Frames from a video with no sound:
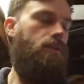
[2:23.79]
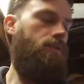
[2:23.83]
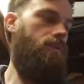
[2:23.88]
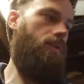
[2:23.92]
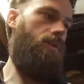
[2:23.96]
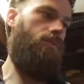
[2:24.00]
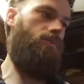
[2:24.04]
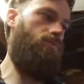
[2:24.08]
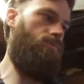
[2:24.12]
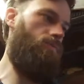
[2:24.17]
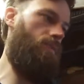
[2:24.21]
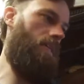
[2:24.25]
so
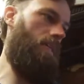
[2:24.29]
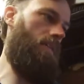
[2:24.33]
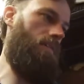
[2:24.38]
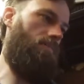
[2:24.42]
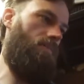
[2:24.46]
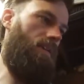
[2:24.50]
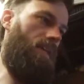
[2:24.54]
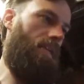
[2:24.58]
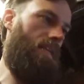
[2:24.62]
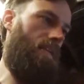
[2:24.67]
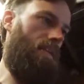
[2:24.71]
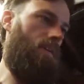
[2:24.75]
it's
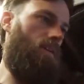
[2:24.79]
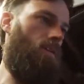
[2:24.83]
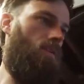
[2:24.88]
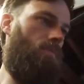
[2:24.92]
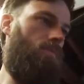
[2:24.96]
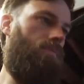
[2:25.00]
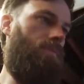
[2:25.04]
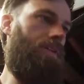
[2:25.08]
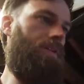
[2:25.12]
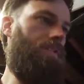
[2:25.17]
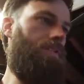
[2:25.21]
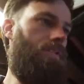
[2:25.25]
really
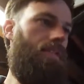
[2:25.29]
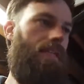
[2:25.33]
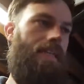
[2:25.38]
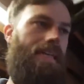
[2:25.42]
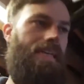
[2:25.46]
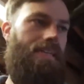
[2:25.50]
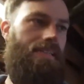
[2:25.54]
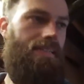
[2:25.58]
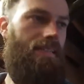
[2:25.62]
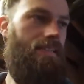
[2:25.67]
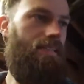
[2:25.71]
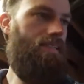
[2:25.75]
obvious and
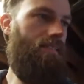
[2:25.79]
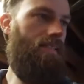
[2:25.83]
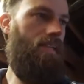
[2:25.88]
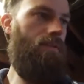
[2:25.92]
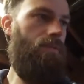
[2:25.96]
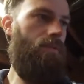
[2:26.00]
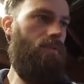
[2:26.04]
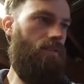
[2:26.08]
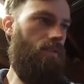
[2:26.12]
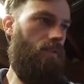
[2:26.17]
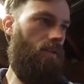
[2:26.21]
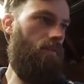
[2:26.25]
easy to see
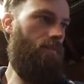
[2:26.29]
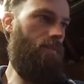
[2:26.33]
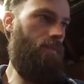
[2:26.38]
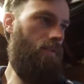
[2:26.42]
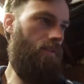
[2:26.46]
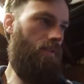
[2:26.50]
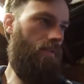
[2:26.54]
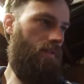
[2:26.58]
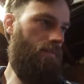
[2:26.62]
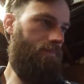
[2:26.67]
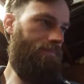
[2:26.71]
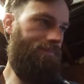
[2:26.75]
with the timing
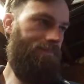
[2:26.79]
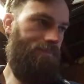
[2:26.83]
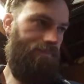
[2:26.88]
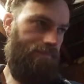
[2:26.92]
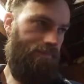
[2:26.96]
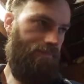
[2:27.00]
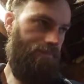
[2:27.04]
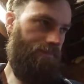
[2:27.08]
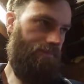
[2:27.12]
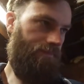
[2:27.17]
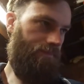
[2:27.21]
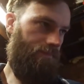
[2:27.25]
light.
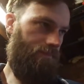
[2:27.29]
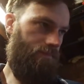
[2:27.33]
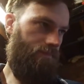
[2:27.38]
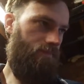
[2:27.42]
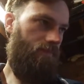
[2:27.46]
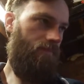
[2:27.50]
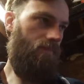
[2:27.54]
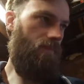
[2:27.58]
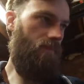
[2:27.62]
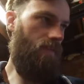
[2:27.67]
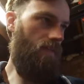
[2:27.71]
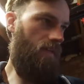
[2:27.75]

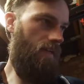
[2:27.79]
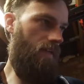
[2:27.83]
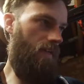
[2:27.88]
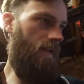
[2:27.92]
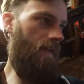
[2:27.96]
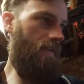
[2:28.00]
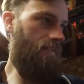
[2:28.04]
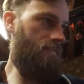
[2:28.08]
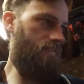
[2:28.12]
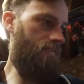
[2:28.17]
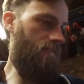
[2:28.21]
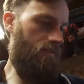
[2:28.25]

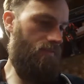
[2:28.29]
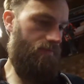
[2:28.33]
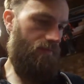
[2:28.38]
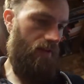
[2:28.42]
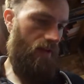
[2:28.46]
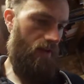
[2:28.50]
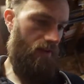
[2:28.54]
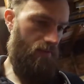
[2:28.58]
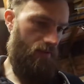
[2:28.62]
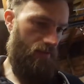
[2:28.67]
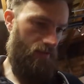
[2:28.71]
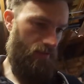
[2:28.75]
Head studs
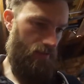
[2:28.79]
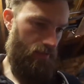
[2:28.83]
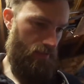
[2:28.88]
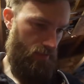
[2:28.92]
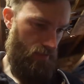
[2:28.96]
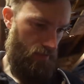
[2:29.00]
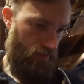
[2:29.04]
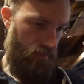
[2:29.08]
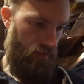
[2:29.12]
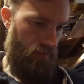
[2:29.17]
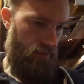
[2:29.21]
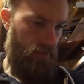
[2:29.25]

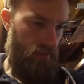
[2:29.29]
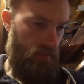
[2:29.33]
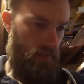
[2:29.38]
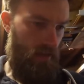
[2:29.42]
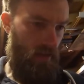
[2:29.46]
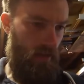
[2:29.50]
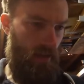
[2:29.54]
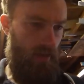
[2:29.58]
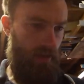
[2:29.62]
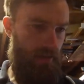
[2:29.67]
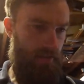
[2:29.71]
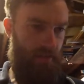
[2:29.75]
various.
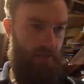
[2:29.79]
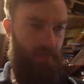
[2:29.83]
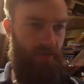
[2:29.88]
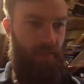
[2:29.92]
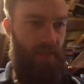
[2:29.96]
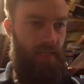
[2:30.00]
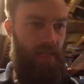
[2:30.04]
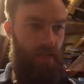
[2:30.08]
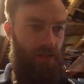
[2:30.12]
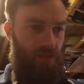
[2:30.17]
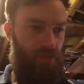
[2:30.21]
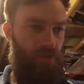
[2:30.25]
That doesn't
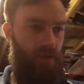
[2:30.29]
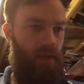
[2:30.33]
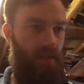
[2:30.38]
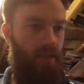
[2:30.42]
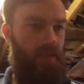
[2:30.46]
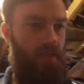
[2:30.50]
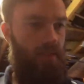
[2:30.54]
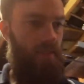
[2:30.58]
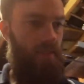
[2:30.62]
mean actual head